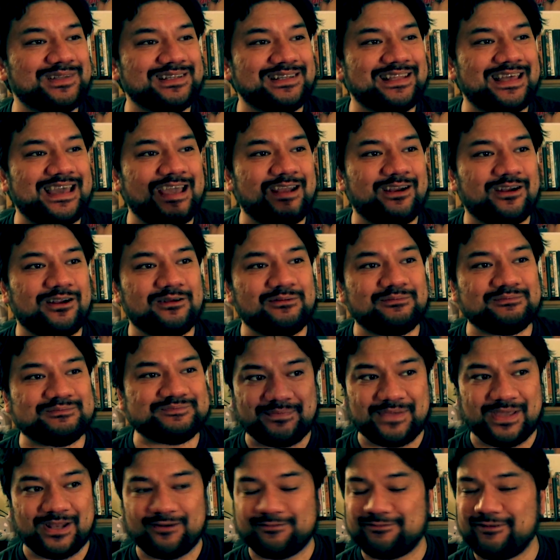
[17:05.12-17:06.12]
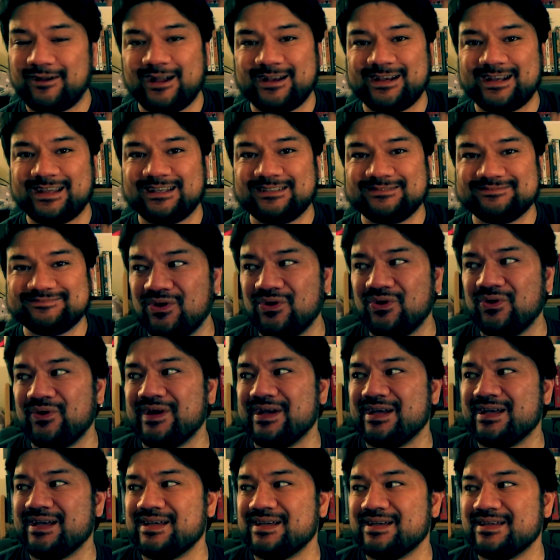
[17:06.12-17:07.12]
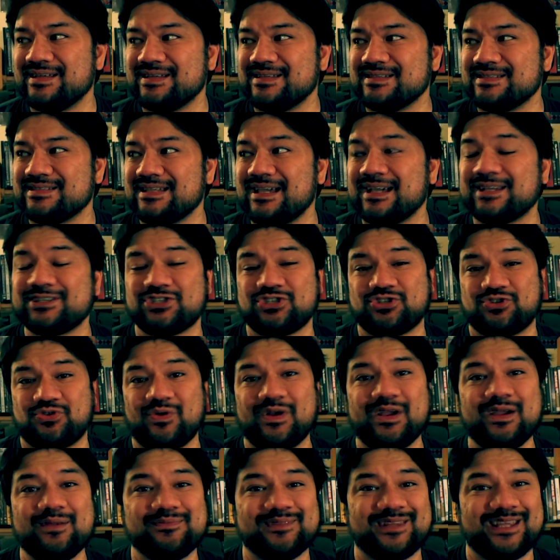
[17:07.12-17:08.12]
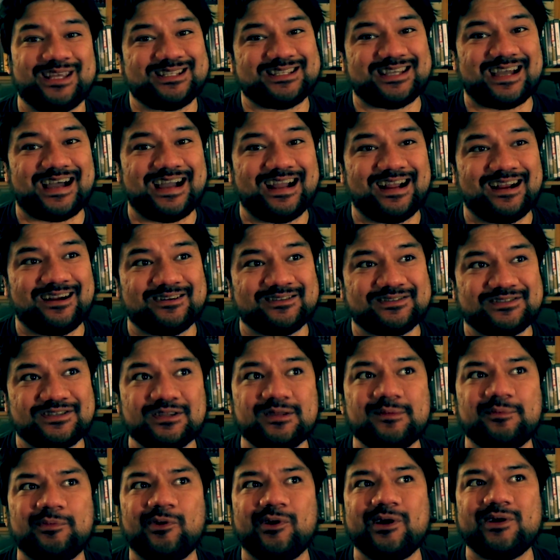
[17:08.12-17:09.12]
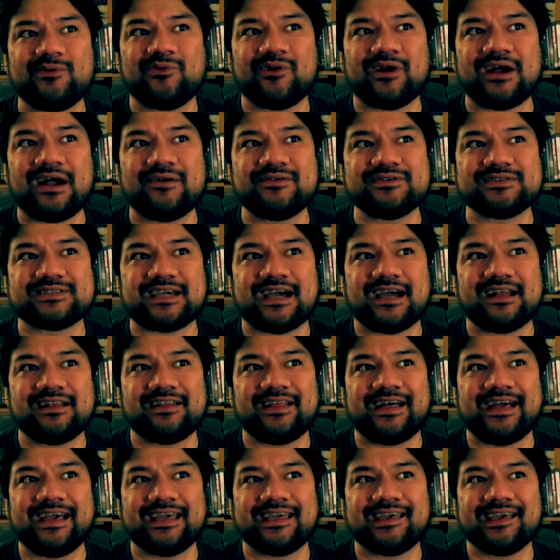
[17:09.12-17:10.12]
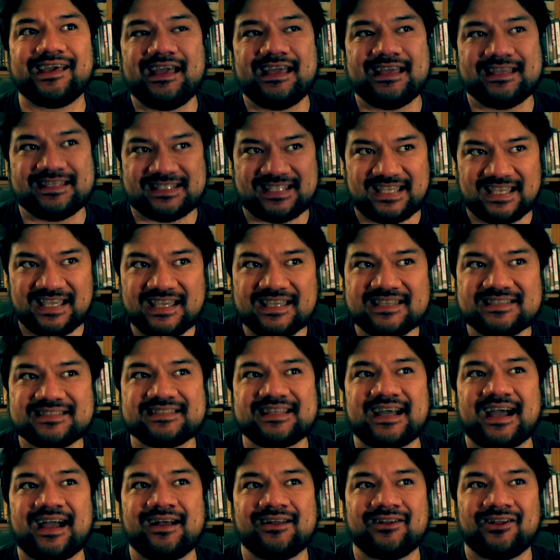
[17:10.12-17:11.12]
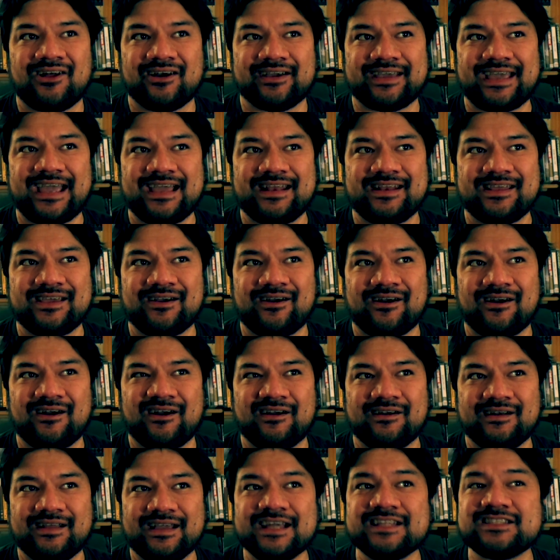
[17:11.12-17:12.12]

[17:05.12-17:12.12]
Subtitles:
bit later, Peter Fonda, who is extremely tired, to the point where I was kind of like, is his dialogue ADR?